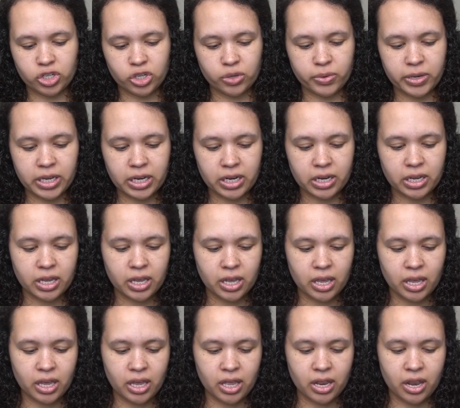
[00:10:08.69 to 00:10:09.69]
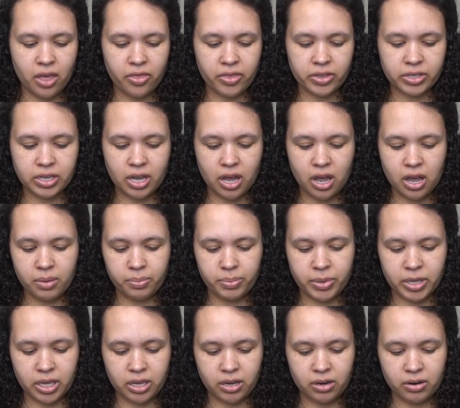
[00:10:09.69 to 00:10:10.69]
to it. And at the top
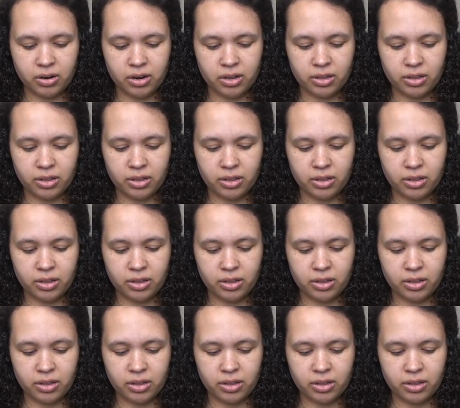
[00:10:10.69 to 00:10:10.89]
here,